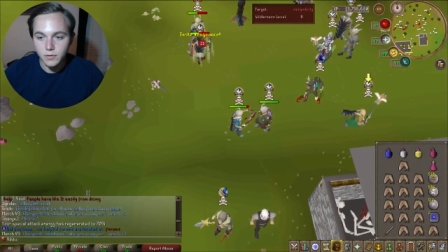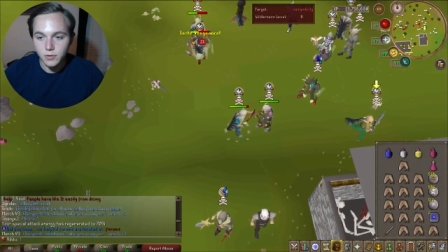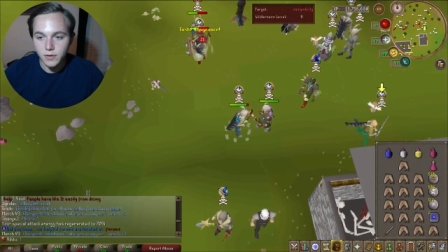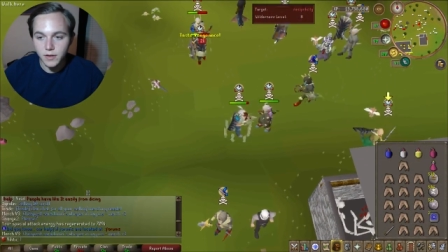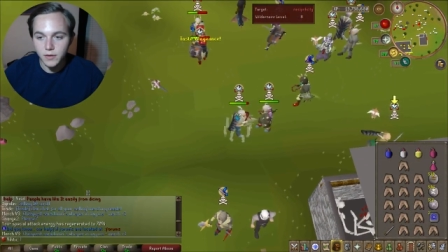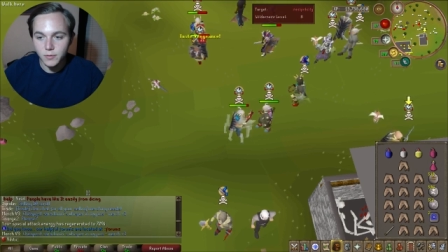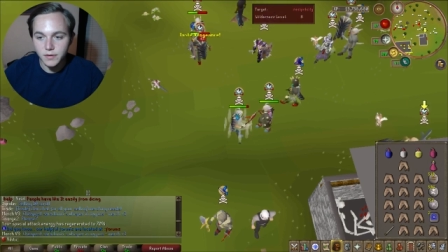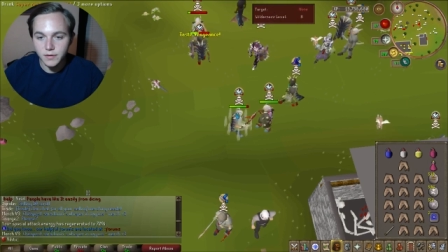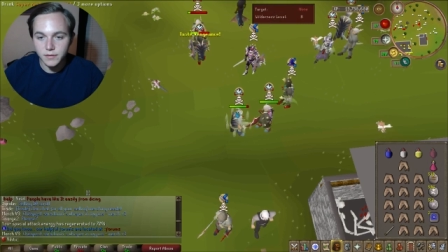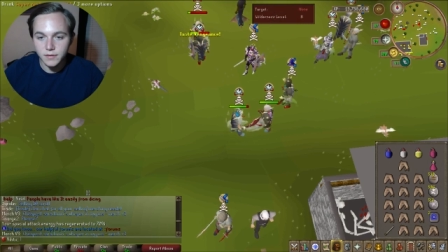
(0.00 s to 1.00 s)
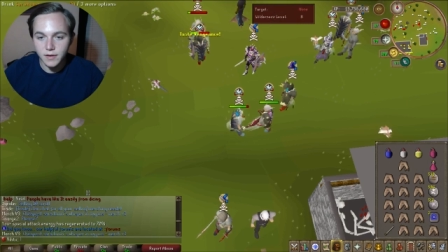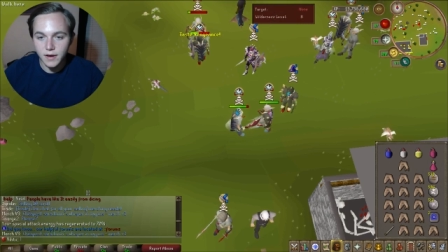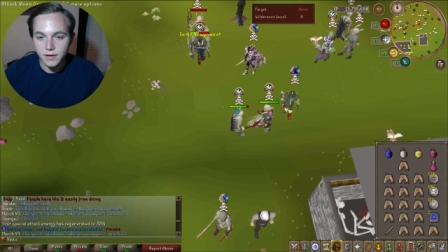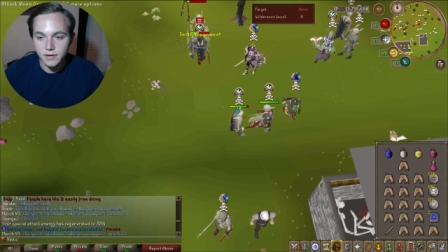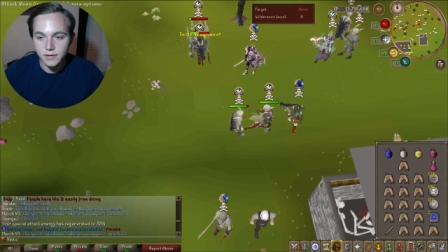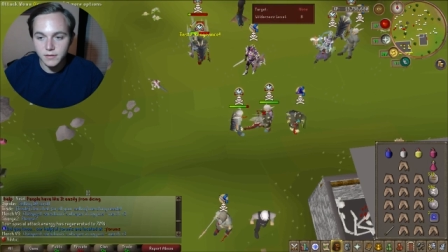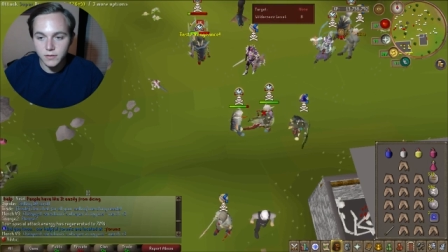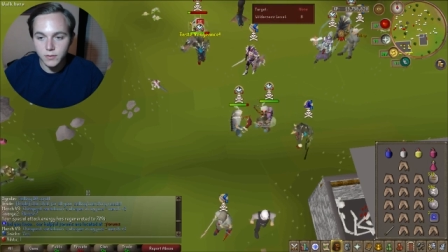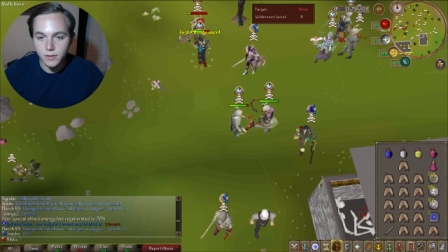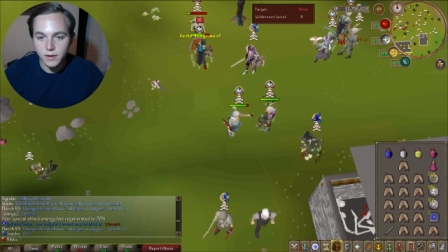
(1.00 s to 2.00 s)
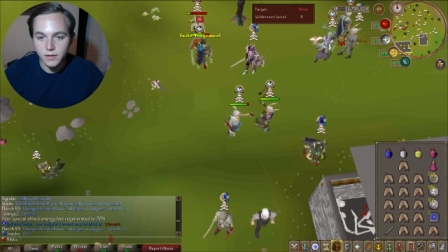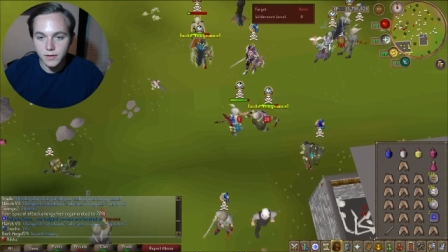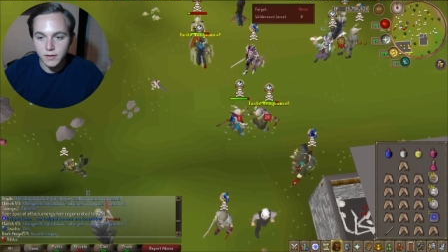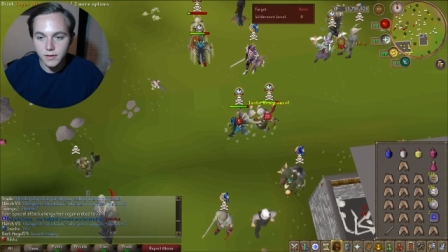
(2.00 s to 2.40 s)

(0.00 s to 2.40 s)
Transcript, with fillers: Hold on, though, because I need to, uh...